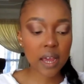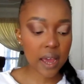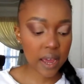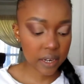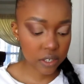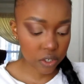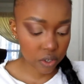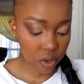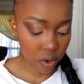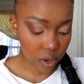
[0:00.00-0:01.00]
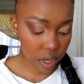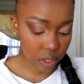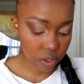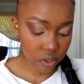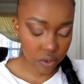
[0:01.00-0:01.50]
and go
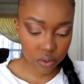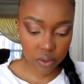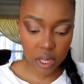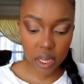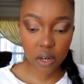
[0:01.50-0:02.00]
into the inner